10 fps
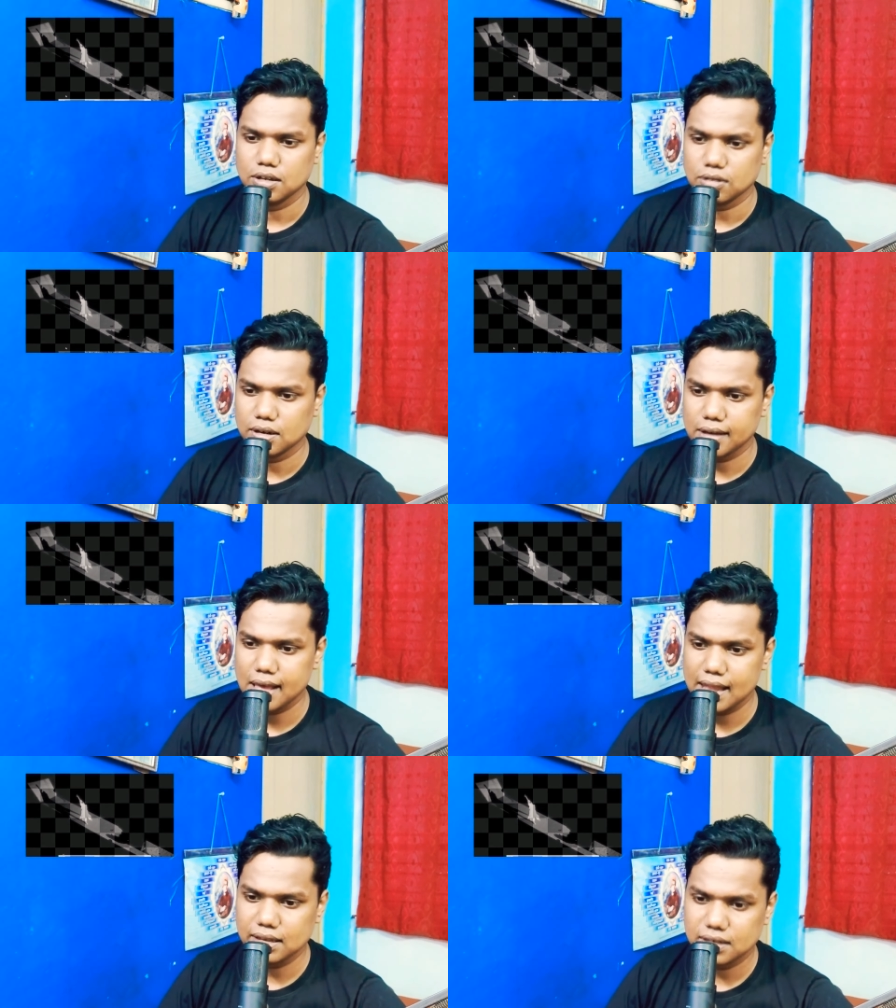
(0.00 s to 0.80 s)
to the
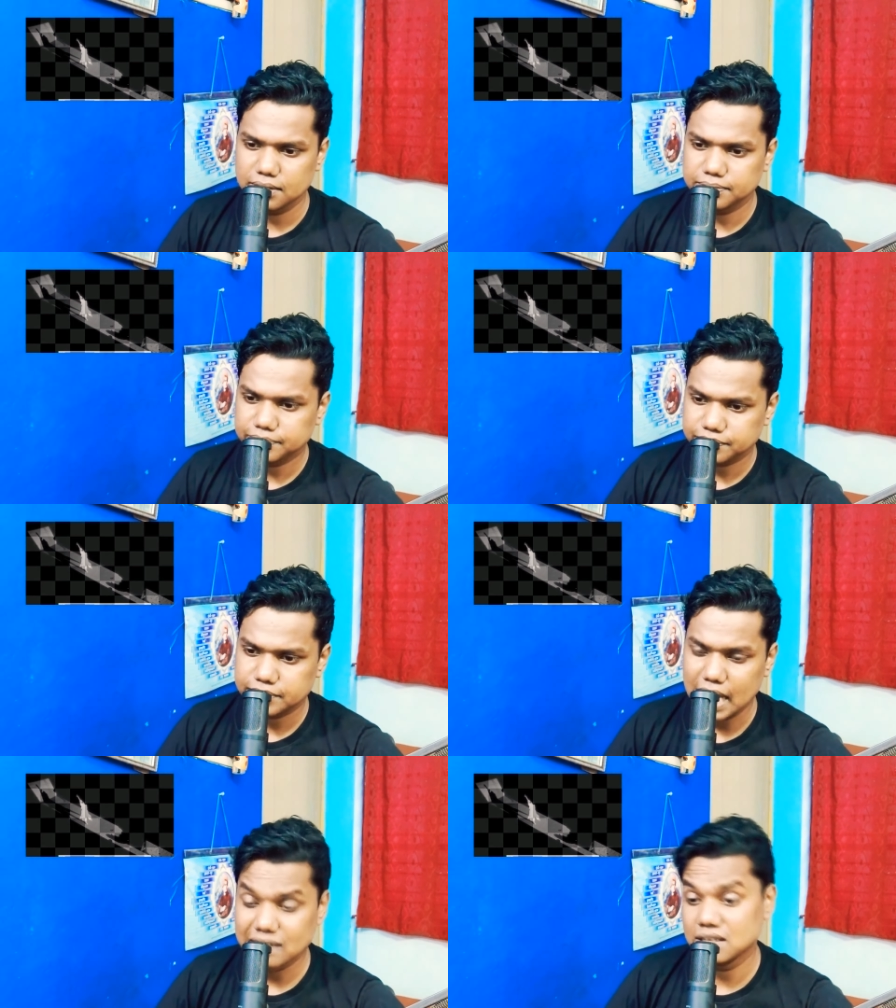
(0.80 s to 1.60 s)
reality,
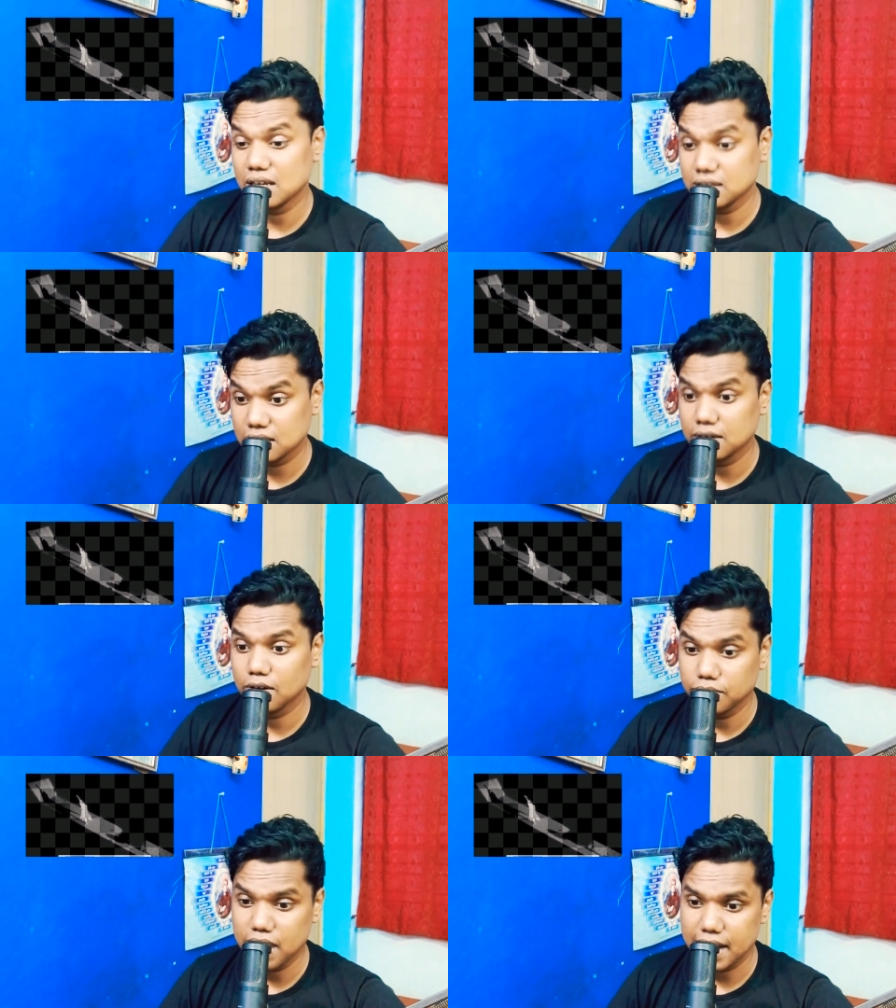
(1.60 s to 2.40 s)
and he's searching
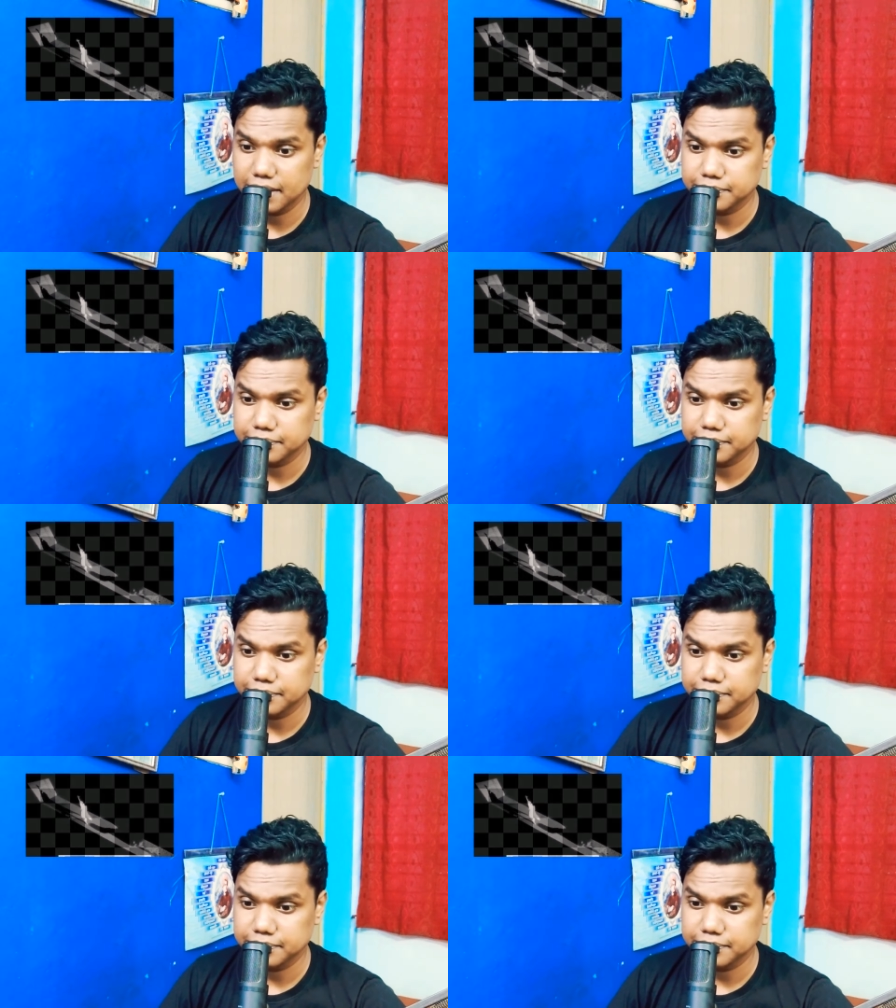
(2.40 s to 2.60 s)
of that.